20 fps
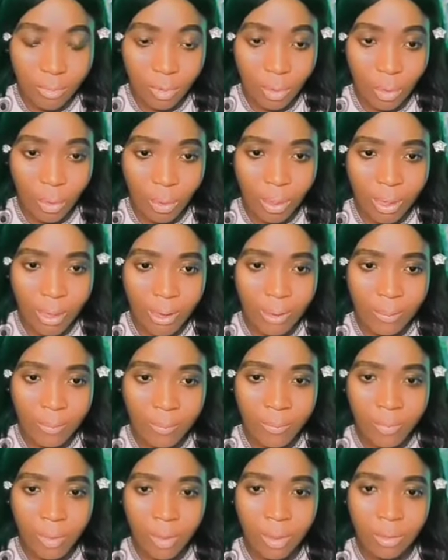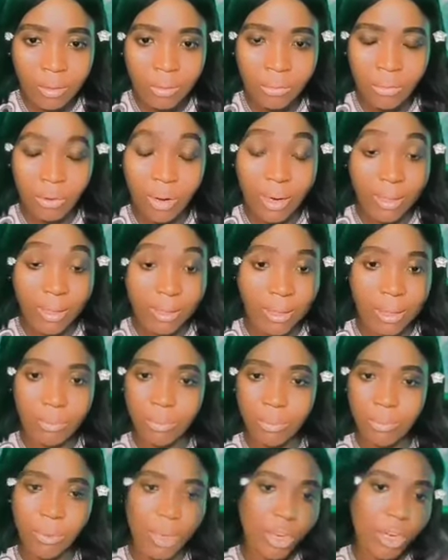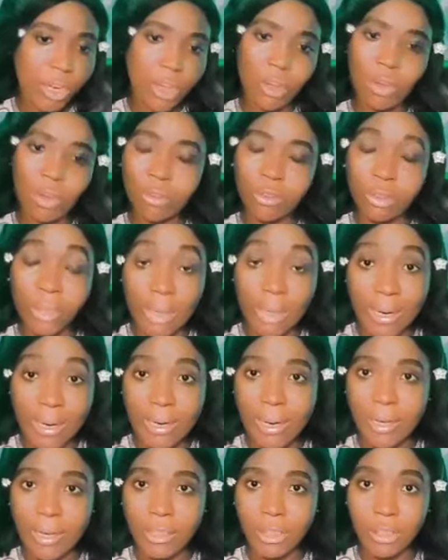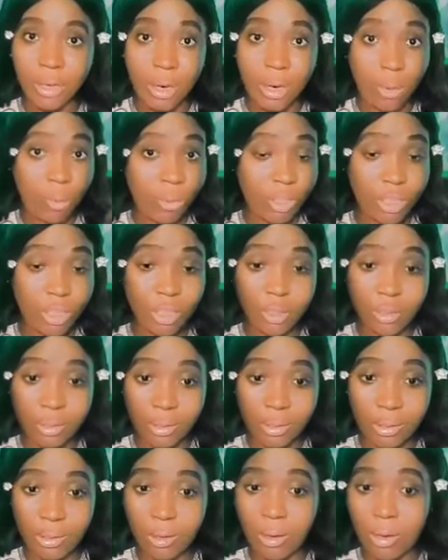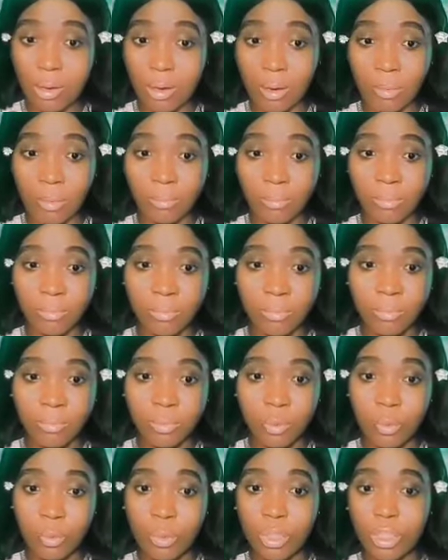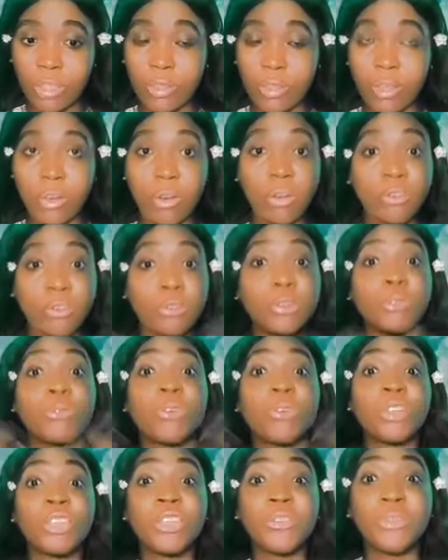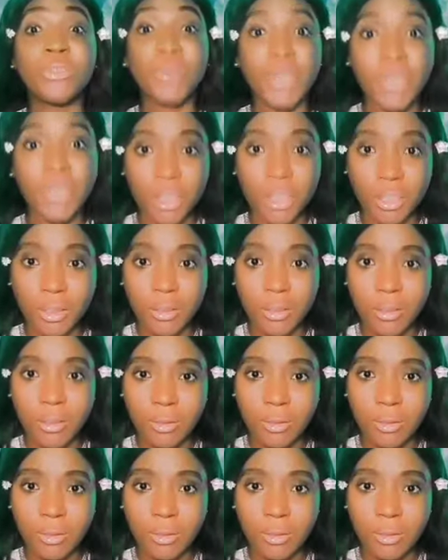Okay, for example, in a country like Nigeria, which is a country for the rich,